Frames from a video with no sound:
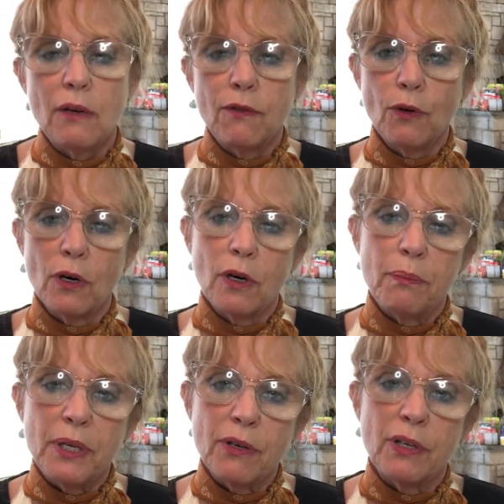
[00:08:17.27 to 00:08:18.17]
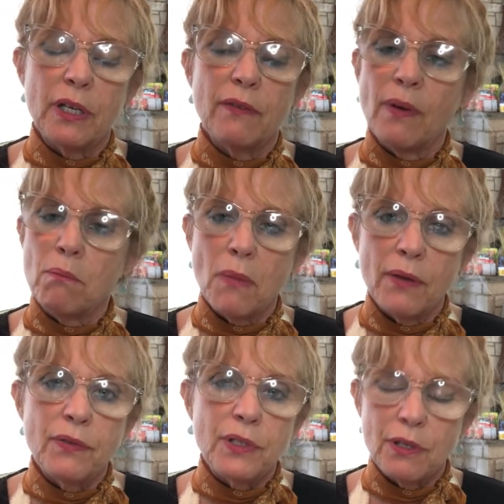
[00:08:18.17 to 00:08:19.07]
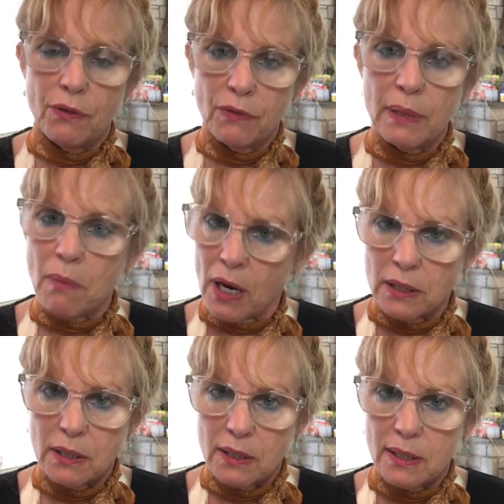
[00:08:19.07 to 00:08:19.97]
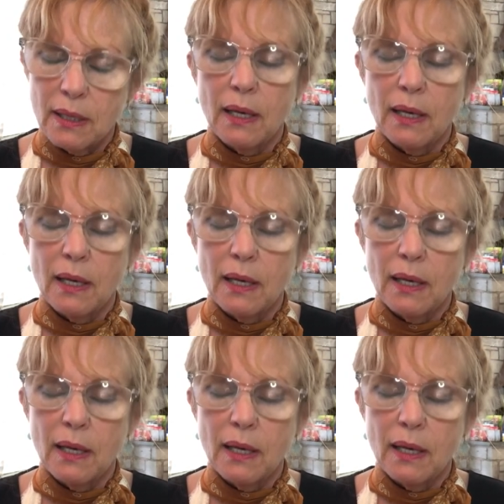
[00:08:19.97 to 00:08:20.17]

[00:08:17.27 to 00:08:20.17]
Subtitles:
for a period of a month to 3 months